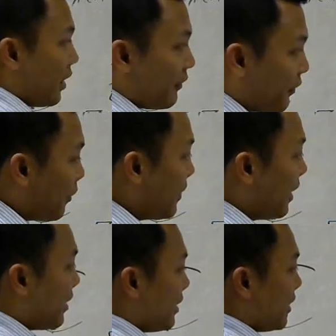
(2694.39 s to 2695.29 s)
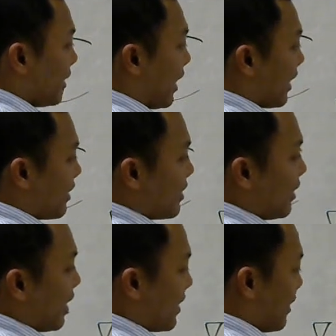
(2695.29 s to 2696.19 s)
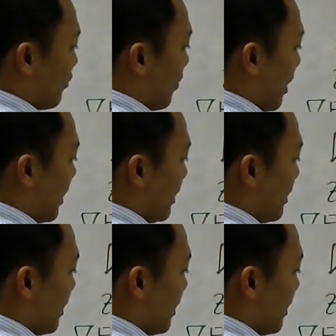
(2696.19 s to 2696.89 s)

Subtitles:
From here, I can see x and y